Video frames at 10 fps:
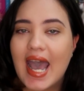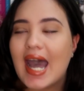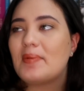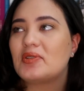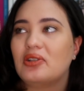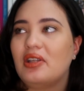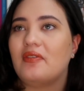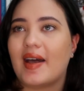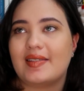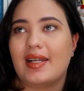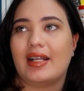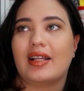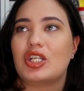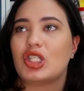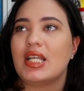Absolutely fascinating.
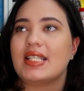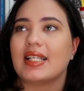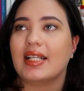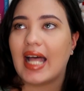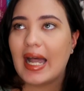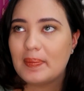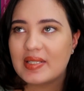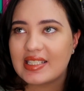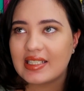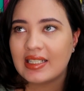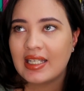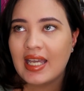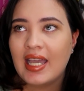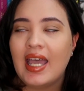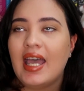Like, she slaps
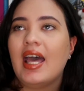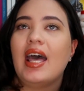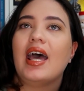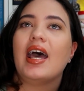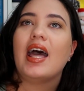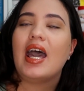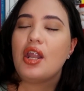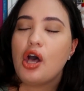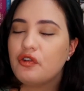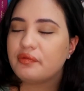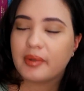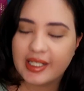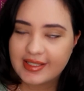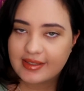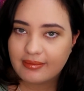an elf
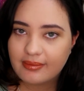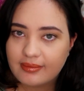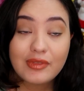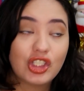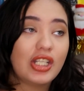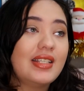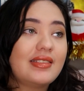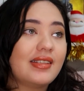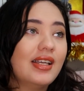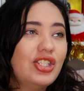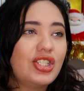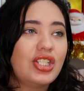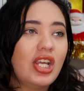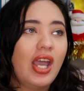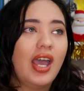prince. She is
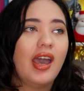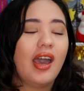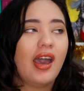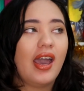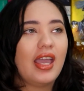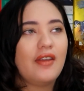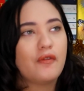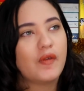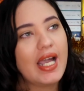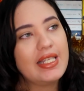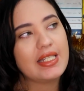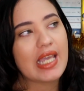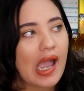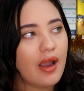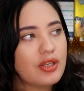such a feisty
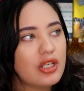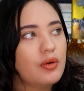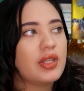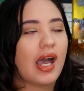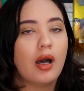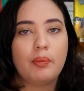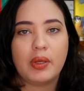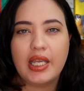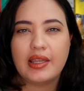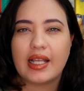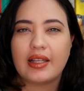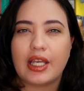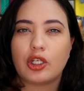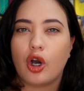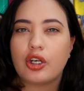character without being that
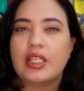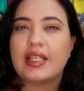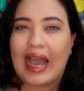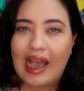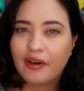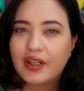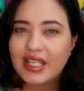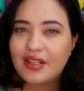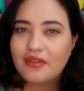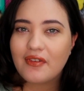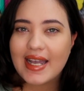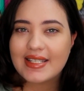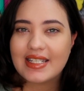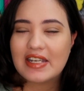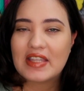like cocky, arrogant
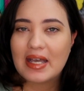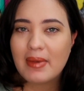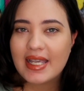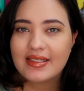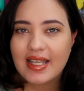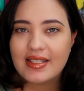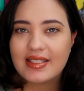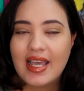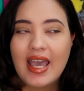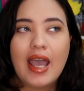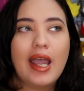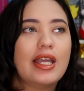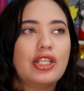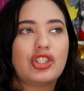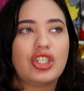feisty, if that makes sense.
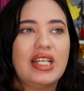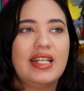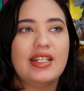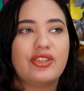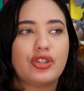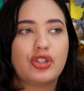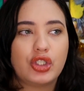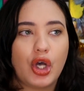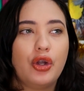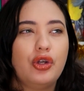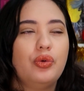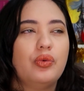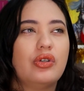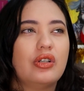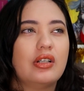And she is
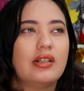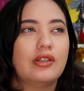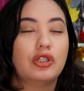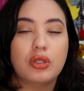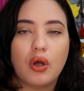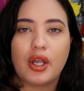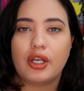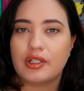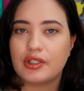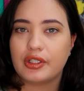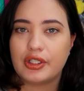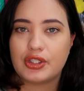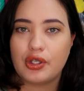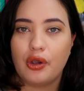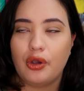so loyal
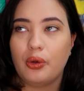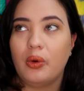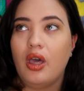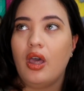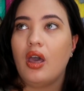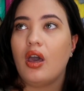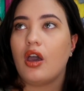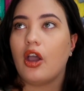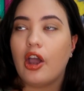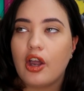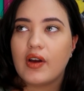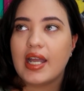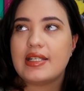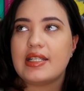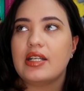to her
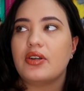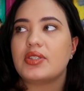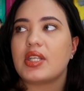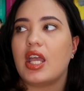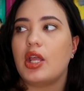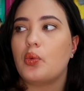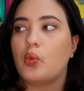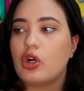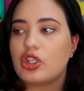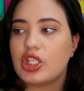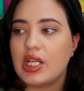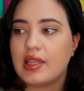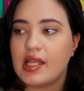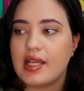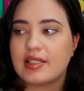ideals and what she
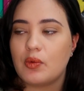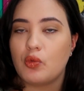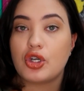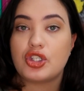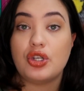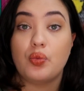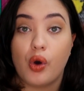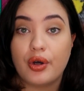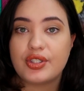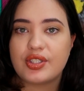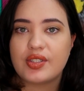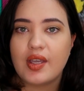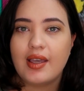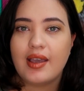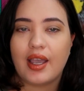thinks and what she wants
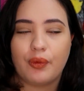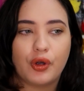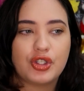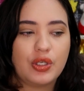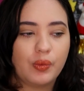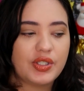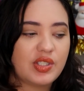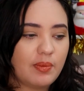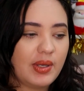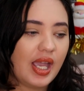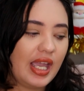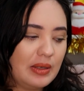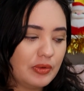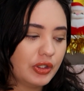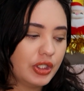to be
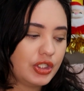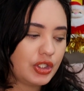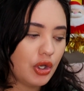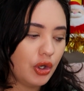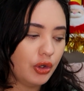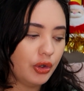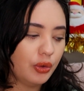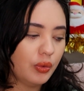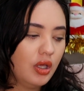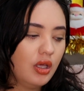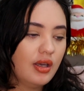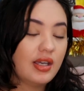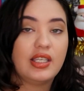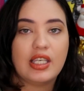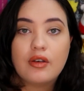able to
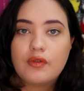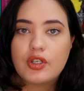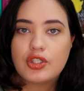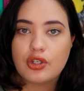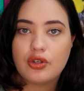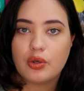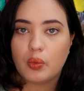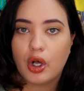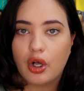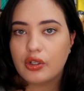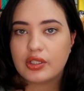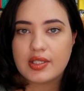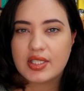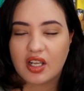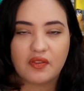give to the world
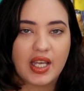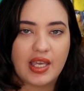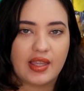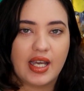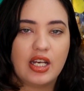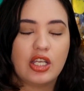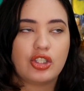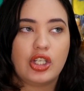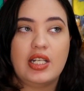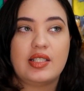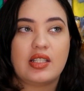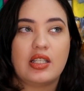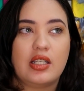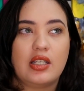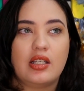and stuff like that. She is
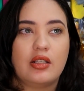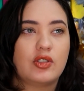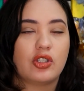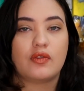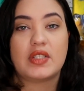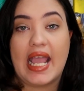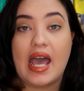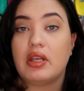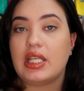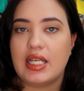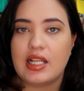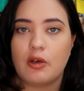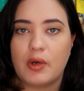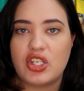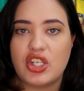the sort of town
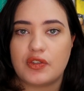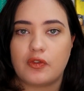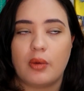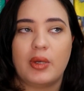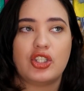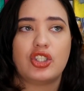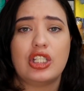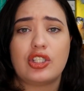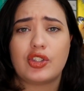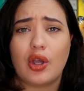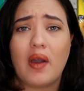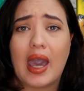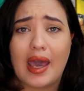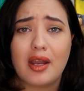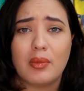healer where she's from, and she's so
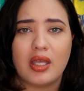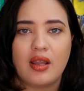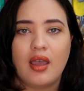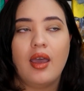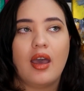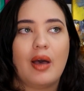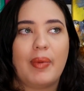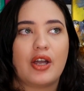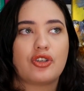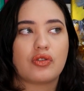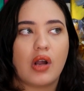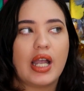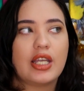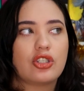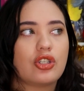adamant about
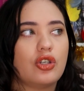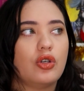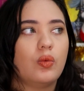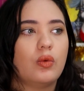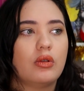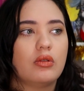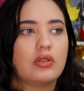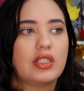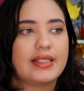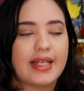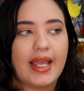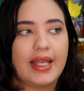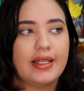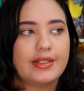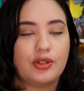trying to
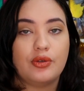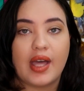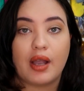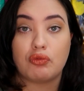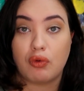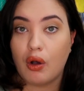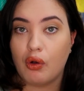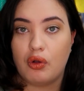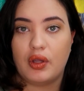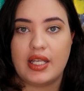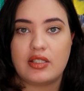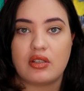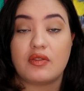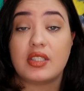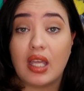stay to that role and
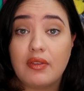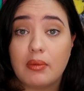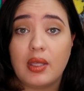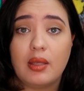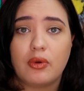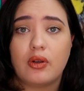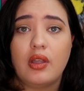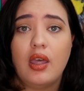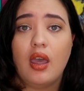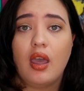sort of save the people,